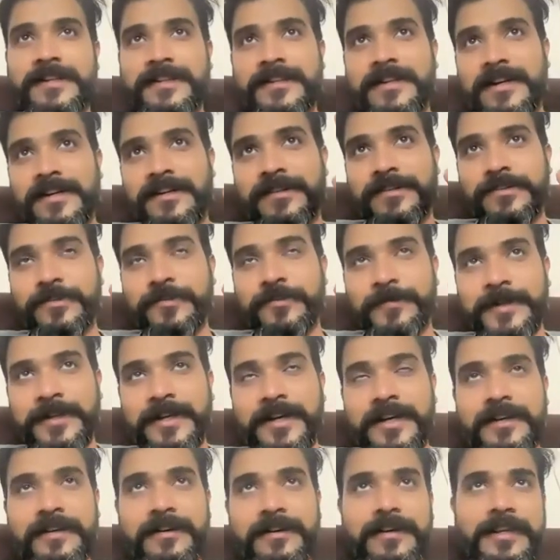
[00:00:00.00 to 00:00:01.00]
That should be
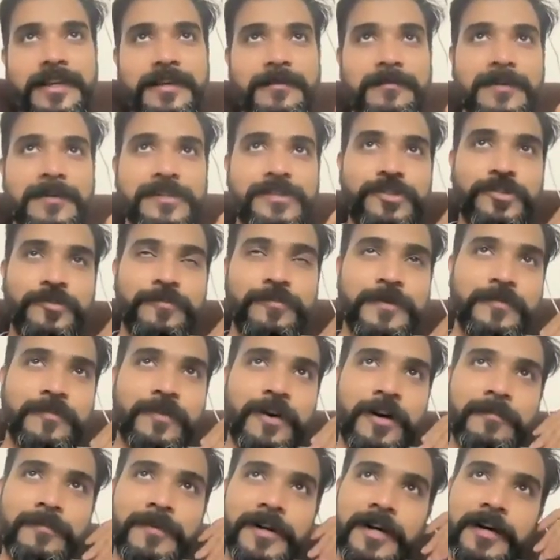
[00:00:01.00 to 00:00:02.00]
done. Email should be
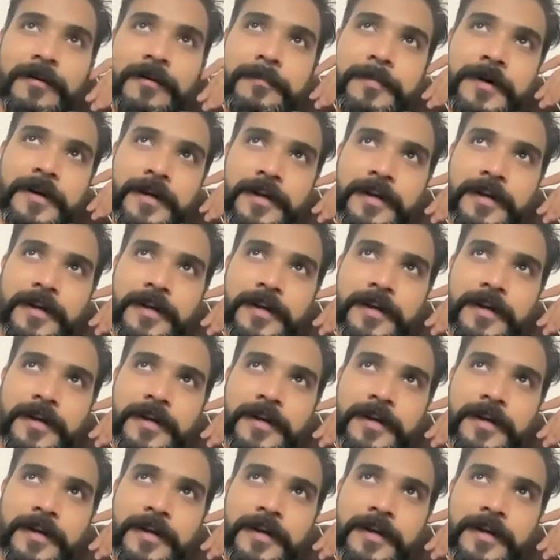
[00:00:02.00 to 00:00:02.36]
warmed up.